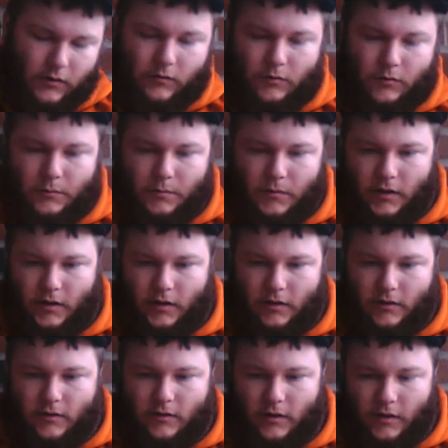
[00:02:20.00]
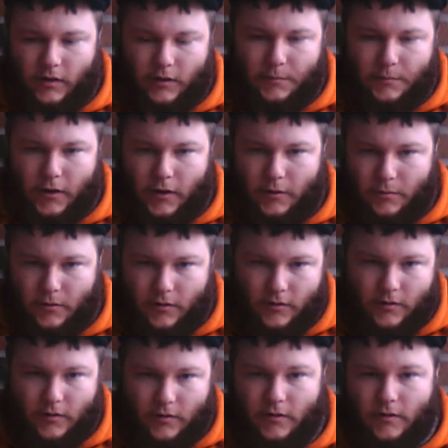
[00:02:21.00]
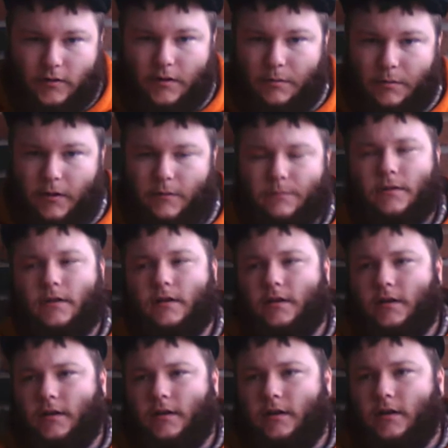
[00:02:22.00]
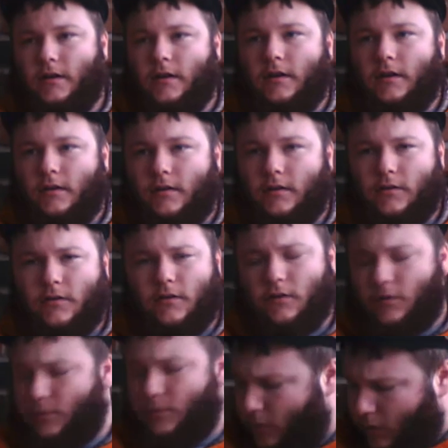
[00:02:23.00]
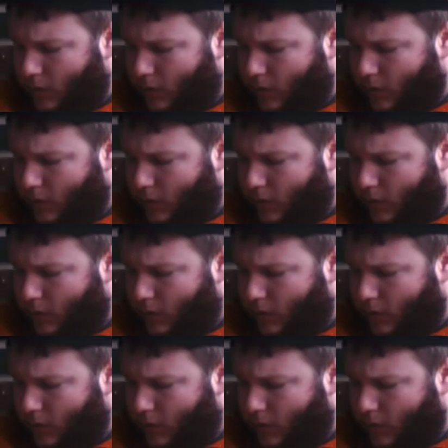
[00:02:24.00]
would be the pipe that I used to use more